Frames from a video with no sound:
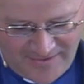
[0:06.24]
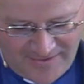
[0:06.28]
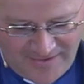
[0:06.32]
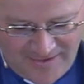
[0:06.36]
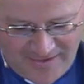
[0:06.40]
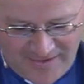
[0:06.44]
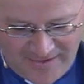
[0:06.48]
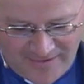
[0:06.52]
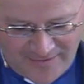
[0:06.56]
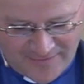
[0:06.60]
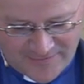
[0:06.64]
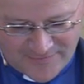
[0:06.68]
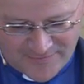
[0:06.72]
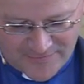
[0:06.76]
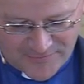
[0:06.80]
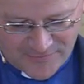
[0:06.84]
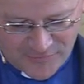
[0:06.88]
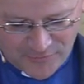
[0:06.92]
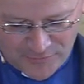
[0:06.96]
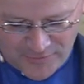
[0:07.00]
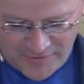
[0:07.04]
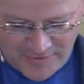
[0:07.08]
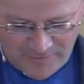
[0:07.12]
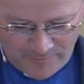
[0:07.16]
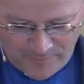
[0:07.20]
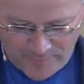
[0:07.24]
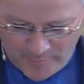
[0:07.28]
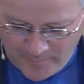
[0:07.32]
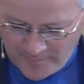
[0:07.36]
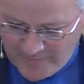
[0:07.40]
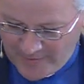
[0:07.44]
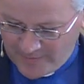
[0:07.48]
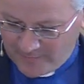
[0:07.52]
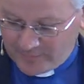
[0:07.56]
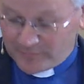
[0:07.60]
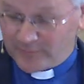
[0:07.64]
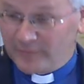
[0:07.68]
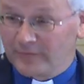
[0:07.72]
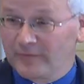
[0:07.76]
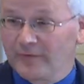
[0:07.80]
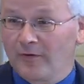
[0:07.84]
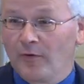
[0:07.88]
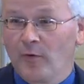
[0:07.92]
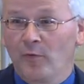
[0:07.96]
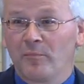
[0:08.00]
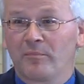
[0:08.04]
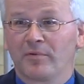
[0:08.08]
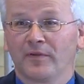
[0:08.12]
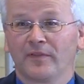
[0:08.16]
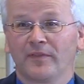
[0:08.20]
Do keep your Bibles
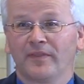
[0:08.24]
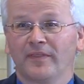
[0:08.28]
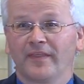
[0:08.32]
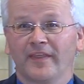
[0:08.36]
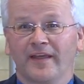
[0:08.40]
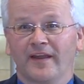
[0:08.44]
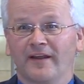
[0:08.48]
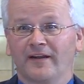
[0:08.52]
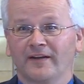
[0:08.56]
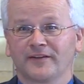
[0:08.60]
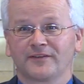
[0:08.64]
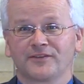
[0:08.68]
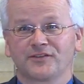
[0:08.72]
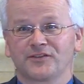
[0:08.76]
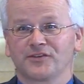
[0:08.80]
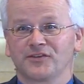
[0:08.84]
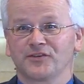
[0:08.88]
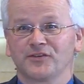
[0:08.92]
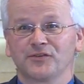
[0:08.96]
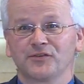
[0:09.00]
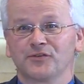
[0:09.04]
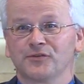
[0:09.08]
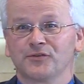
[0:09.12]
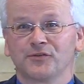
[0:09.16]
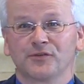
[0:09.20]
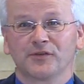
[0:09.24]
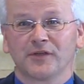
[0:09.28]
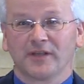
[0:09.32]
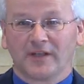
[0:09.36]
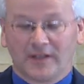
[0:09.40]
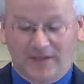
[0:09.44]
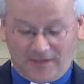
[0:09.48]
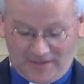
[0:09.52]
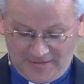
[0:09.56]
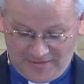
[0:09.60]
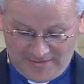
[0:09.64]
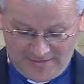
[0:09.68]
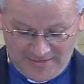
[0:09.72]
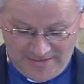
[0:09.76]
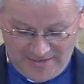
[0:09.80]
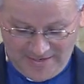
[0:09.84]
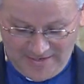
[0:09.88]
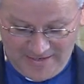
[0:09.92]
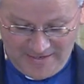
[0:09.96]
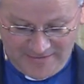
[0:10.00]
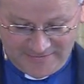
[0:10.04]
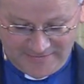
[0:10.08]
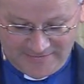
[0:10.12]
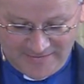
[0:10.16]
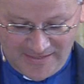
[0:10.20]
open there to
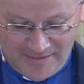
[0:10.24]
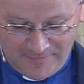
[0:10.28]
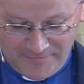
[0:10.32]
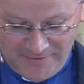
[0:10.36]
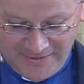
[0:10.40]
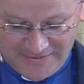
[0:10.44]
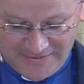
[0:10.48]
Psalm